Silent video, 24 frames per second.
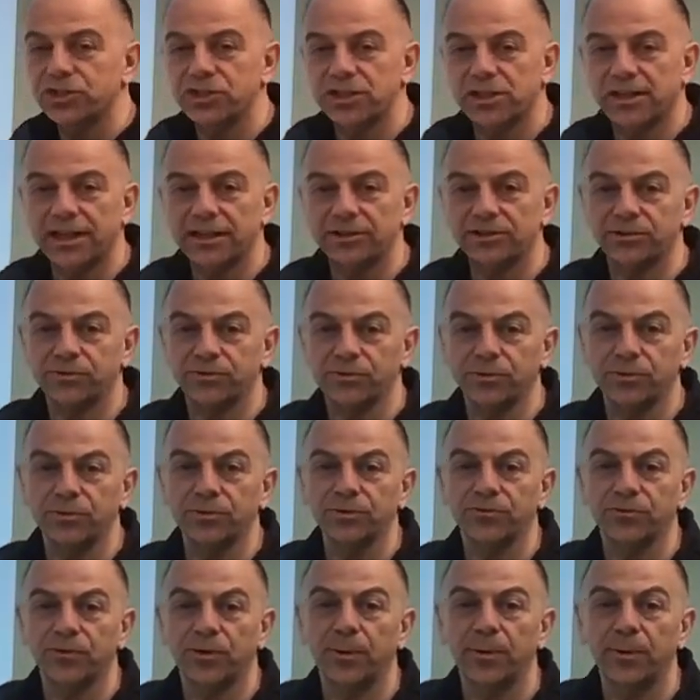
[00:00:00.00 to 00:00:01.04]
selection rules
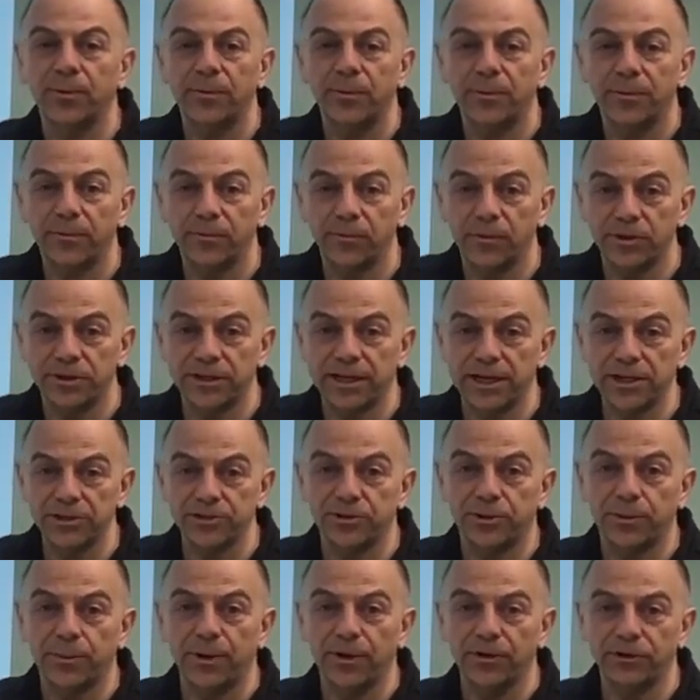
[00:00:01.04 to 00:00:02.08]
for
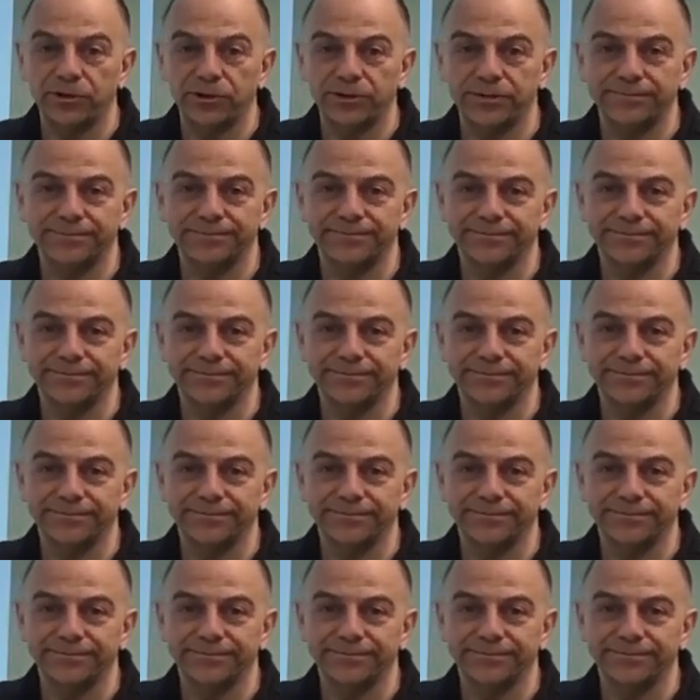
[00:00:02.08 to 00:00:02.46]
rotational motion.